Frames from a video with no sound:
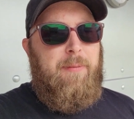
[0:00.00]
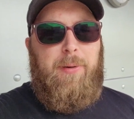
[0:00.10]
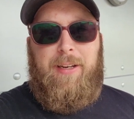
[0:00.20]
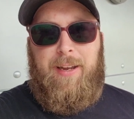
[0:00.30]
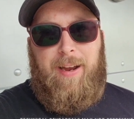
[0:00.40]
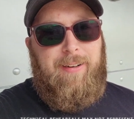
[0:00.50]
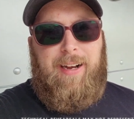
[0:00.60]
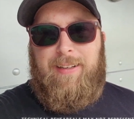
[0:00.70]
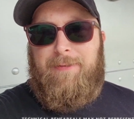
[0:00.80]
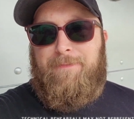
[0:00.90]
But yeah,
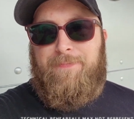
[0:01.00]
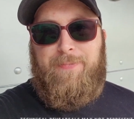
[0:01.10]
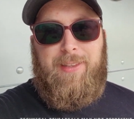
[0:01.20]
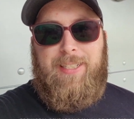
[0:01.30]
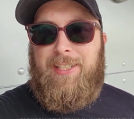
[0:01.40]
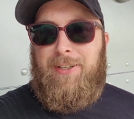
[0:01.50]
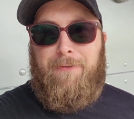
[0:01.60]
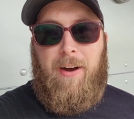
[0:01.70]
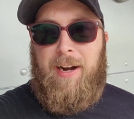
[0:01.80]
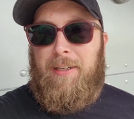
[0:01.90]
this is a
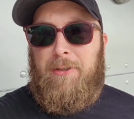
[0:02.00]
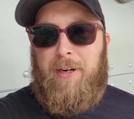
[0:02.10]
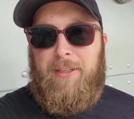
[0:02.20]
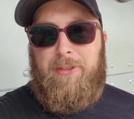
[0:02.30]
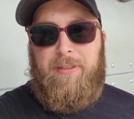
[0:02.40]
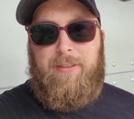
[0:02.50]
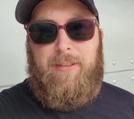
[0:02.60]
fine attraction.